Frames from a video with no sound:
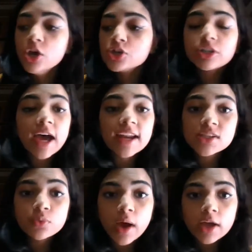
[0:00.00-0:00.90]
So that
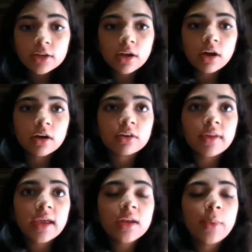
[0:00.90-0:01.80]
is one
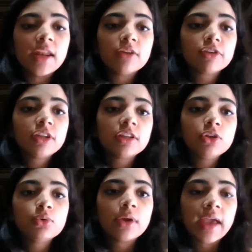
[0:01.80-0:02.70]
great benefit that
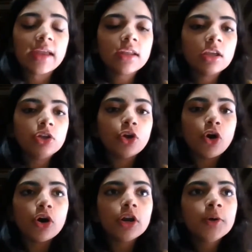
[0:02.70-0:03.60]
you get in
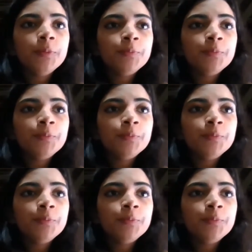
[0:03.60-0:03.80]
your